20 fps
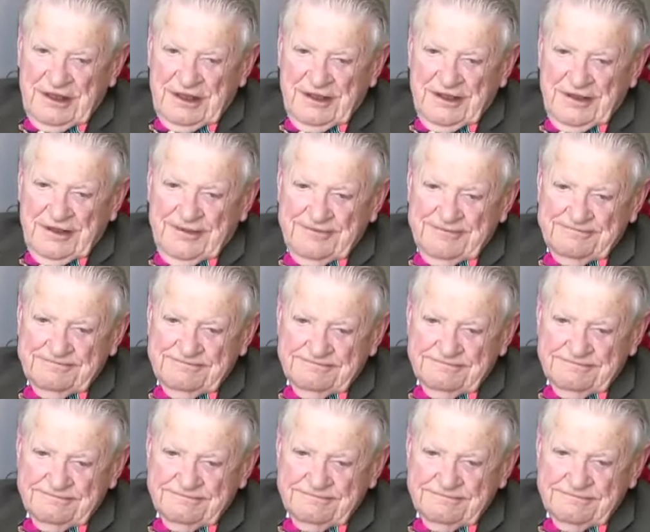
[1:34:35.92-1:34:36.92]
Um,
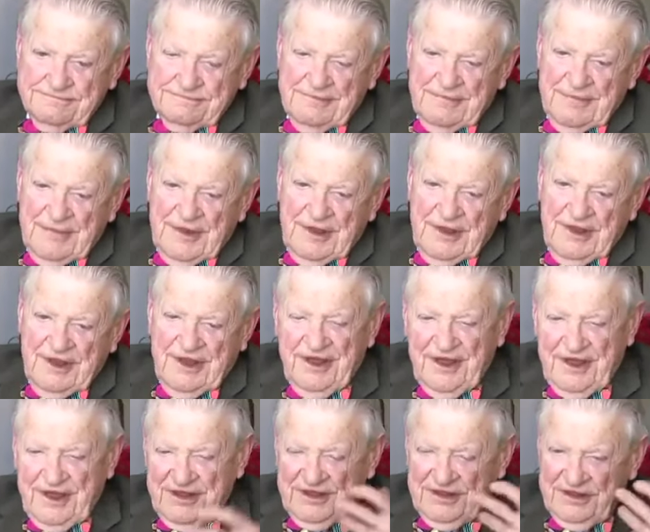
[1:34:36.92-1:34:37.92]

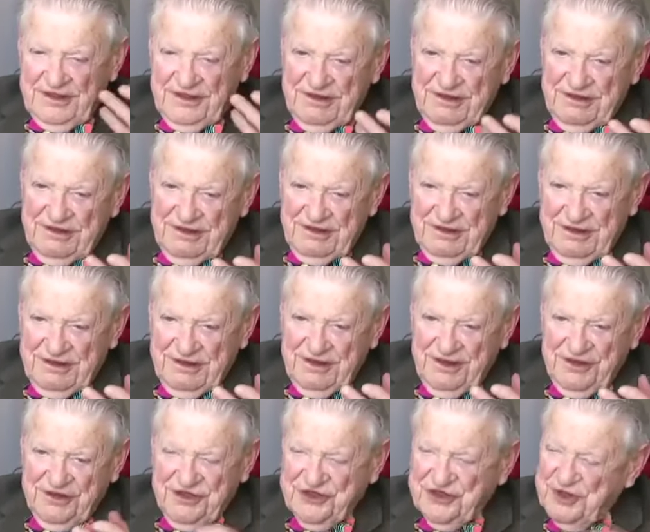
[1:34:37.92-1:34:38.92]
and
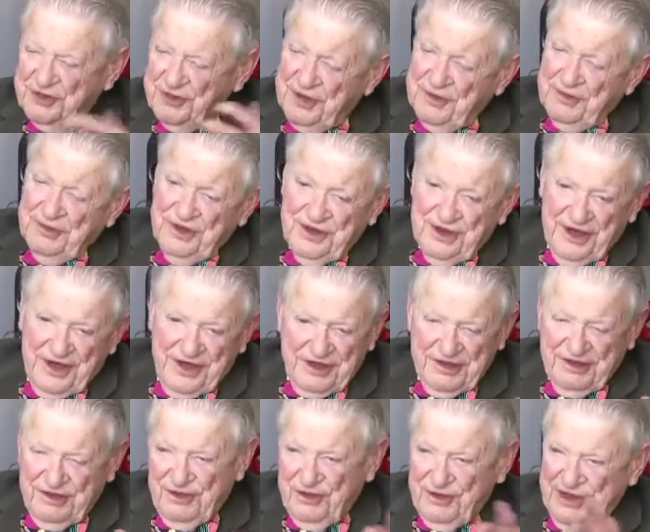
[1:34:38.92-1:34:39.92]
it just seemed to me
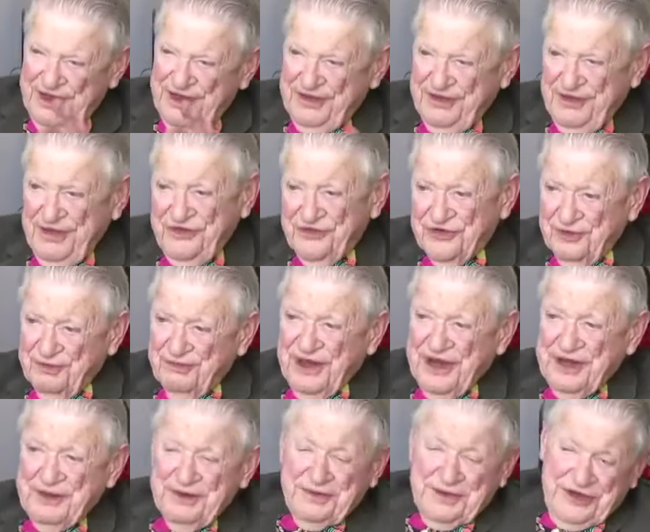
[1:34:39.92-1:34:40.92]
like, oh, hey, these are
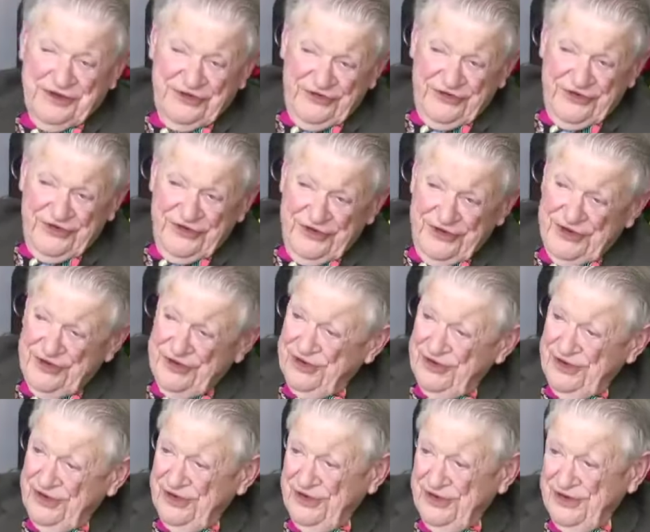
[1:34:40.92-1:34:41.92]
babies,
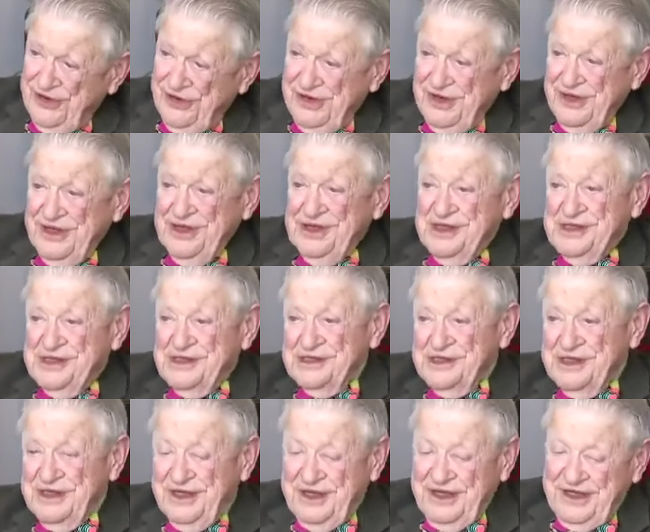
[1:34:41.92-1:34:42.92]
you know.
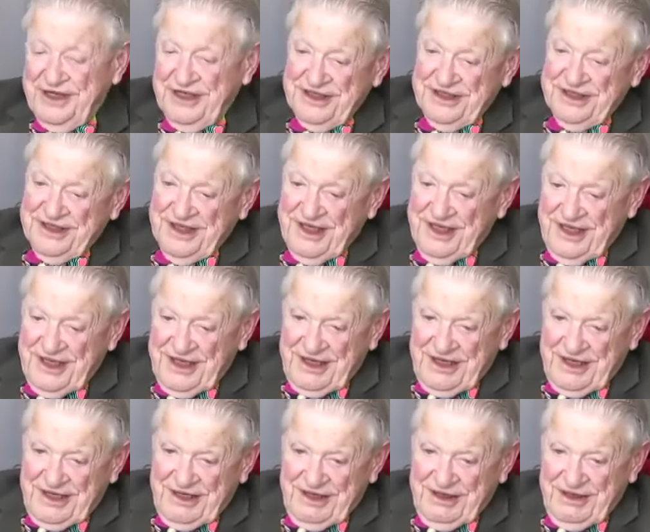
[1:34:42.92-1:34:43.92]
And
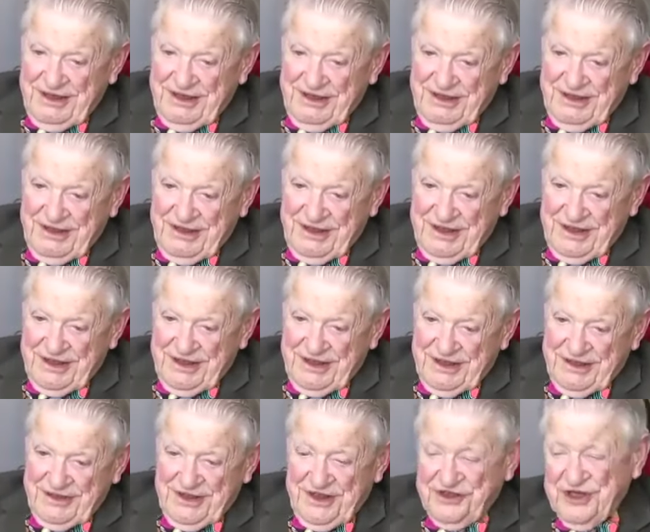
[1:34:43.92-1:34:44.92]

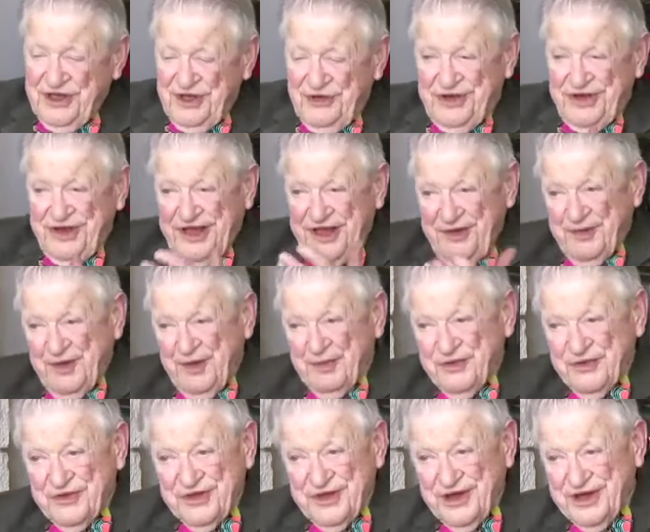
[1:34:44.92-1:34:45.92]
uh, that's how I came
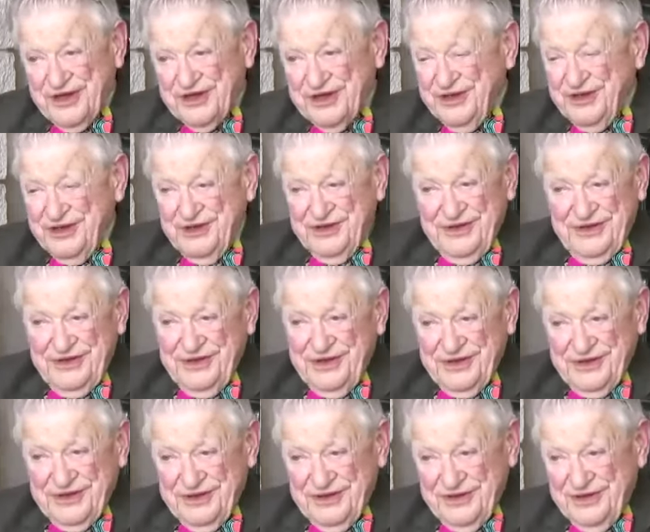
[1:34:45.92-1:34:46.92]
up with the idea
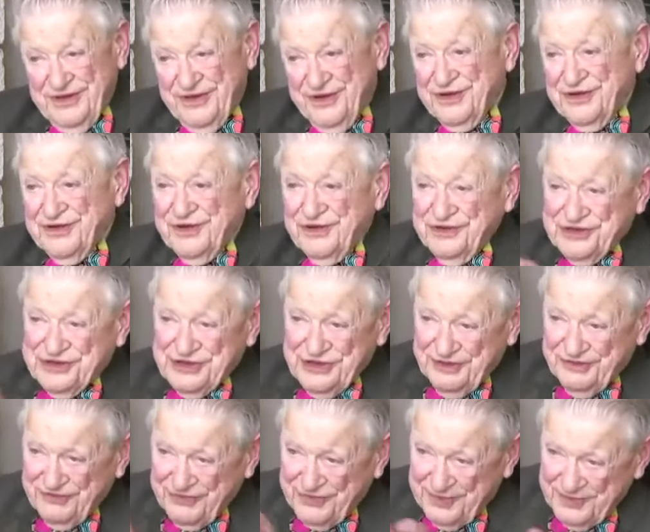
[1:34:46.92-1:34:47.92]
that they're
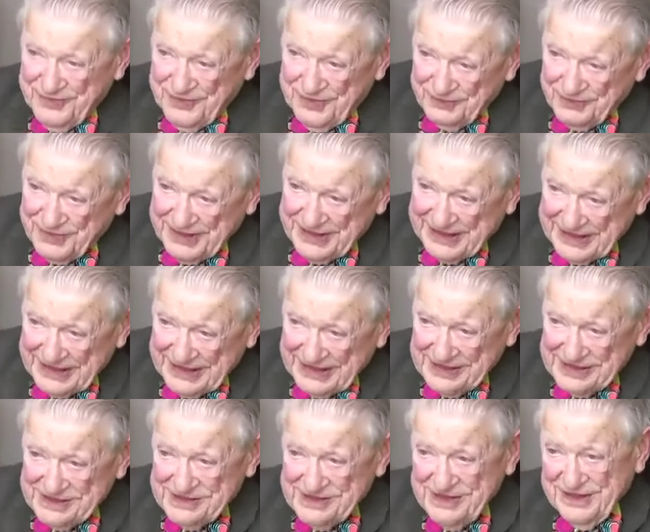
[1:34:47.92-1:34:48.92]
nursing from the
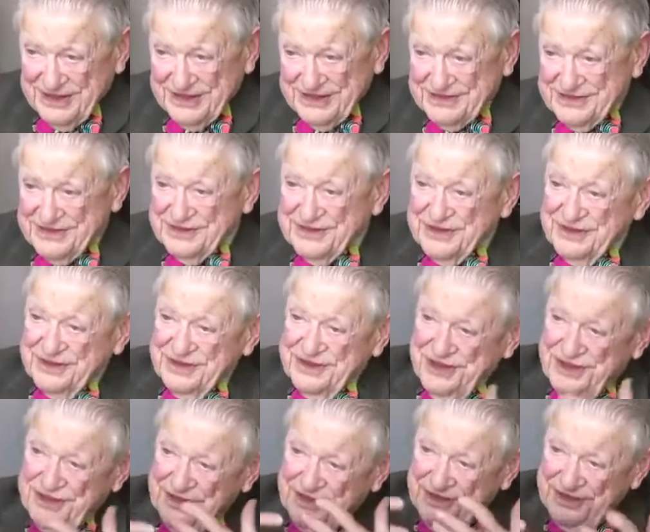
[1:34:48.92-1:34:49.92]
ring. You know, they're
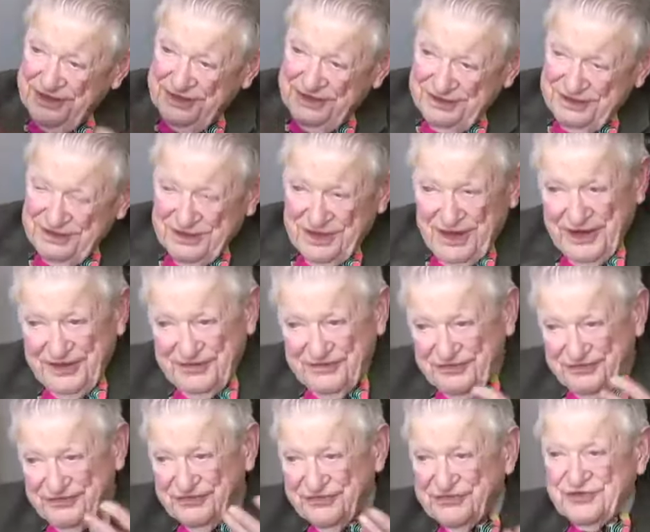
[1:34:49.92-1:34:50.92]
getting
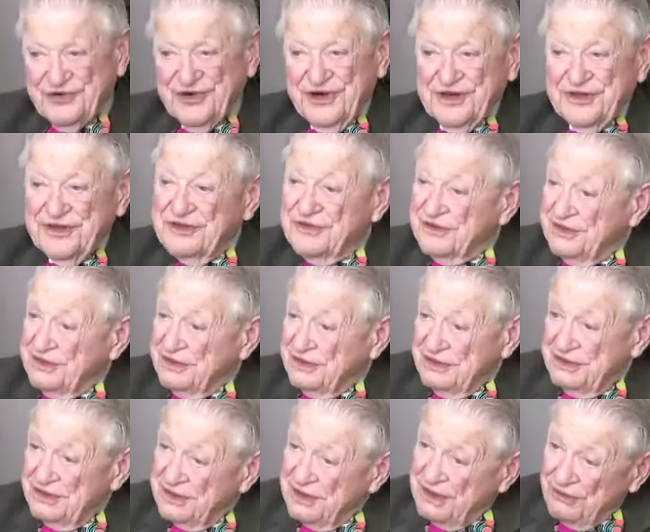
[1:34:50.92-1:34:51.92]
life, strength,
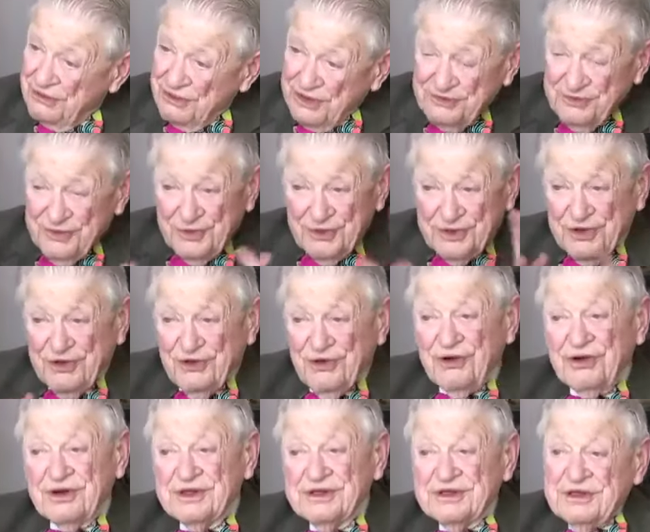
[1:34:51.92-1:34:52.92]
and whatever you want to
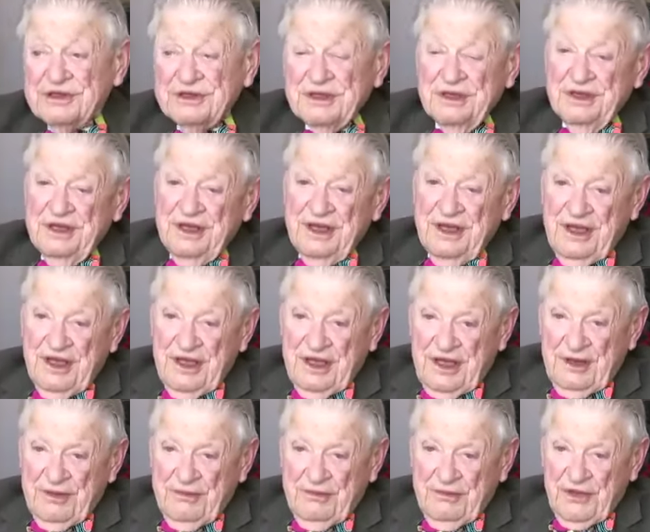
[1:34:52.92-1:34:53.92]
call it.
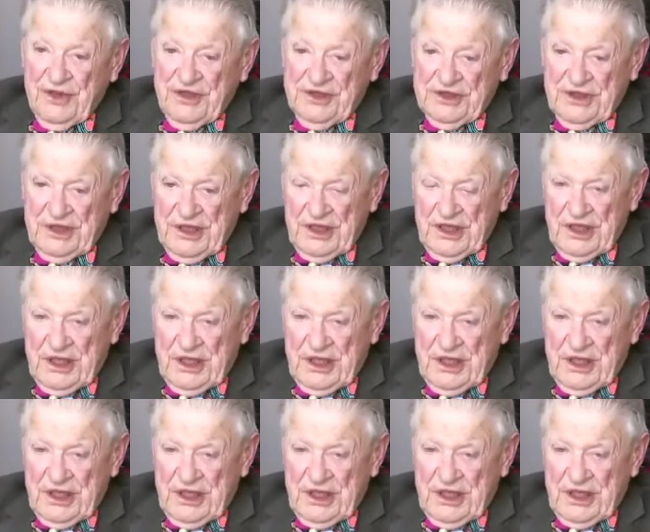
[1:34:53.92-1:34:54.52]
But